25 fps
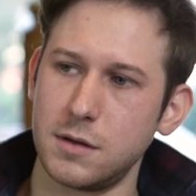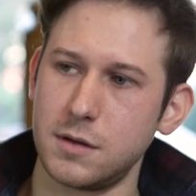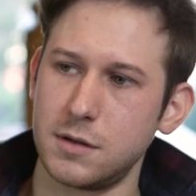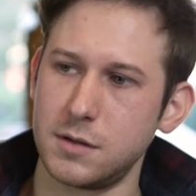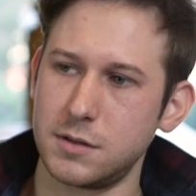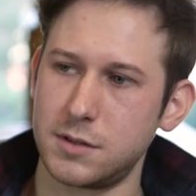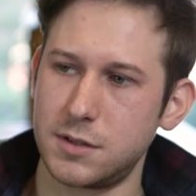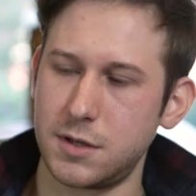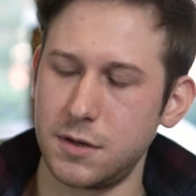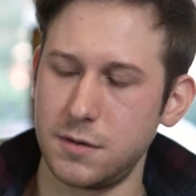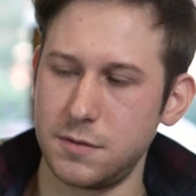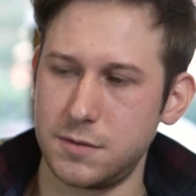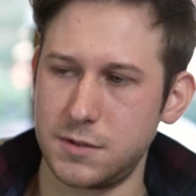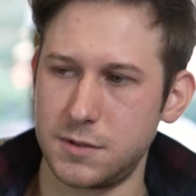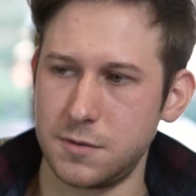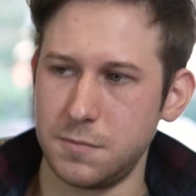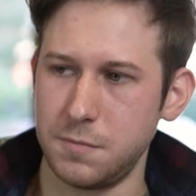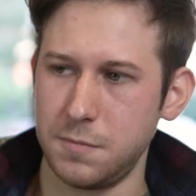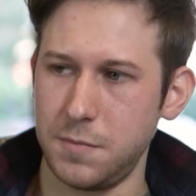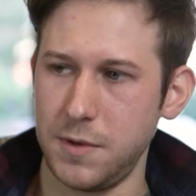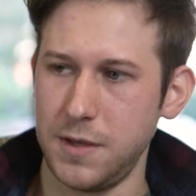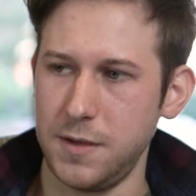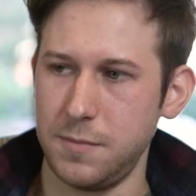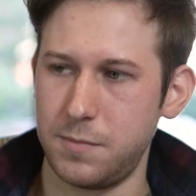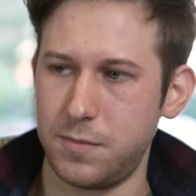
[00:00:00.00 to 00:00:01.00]
So
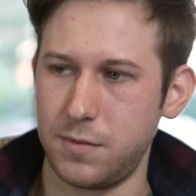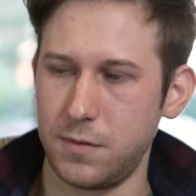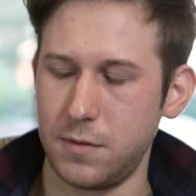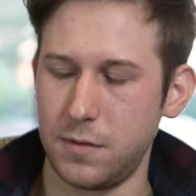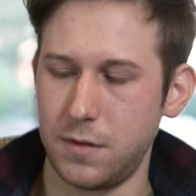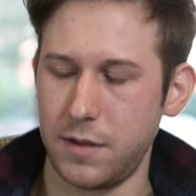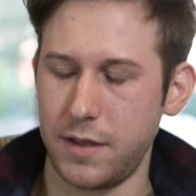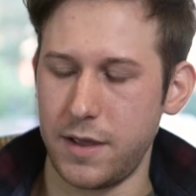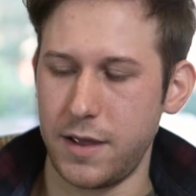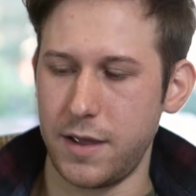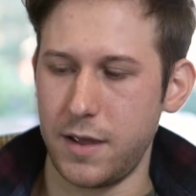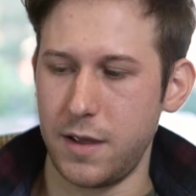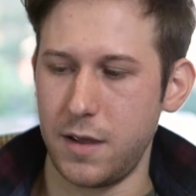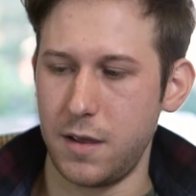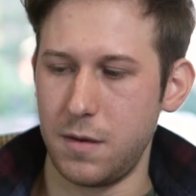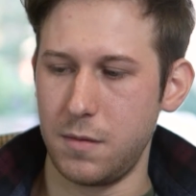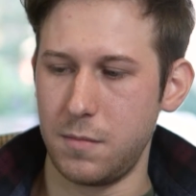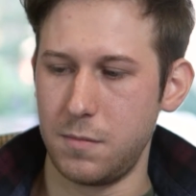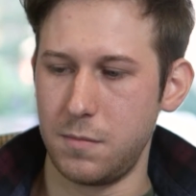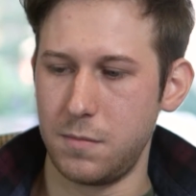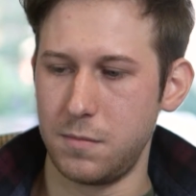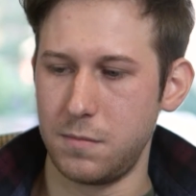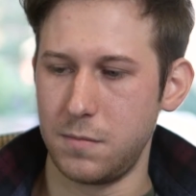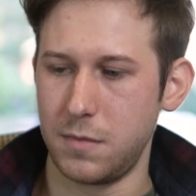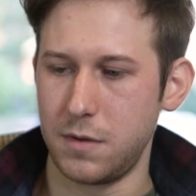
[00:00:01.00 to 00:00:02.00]
some people
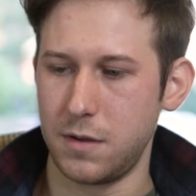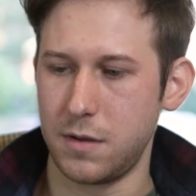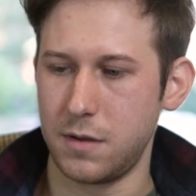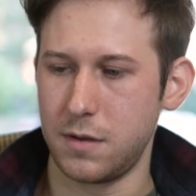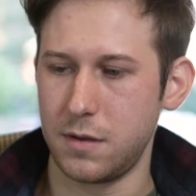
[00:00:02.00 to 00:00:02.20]
can